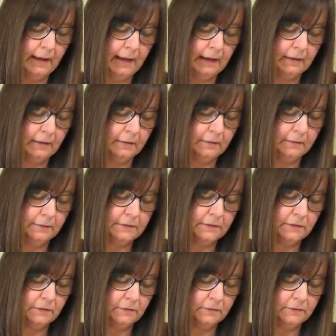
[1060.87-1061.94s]
angles
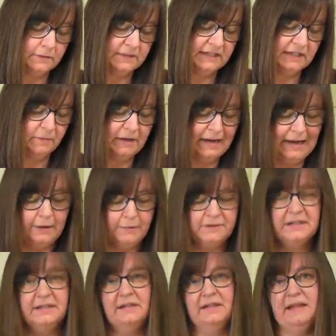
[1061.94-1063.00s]
and your seam
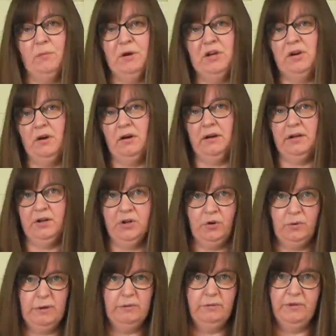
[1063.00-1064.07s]
allowances, and then when you iron your
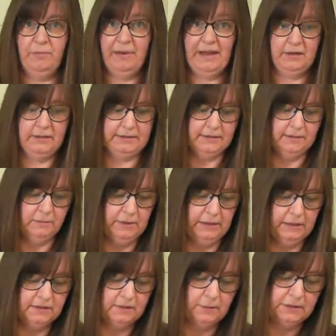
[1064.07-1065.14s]
quilt, the pen
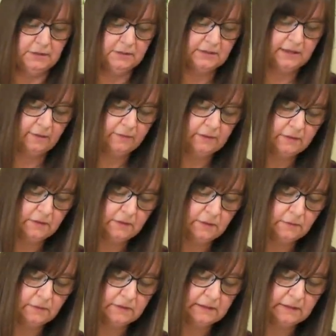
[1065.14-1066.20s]
disappears. So it does have its
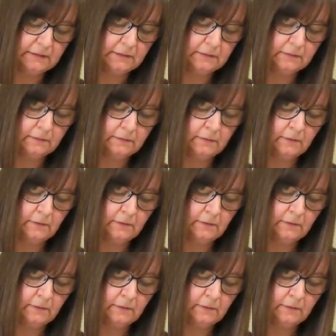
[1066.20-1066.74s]
uses.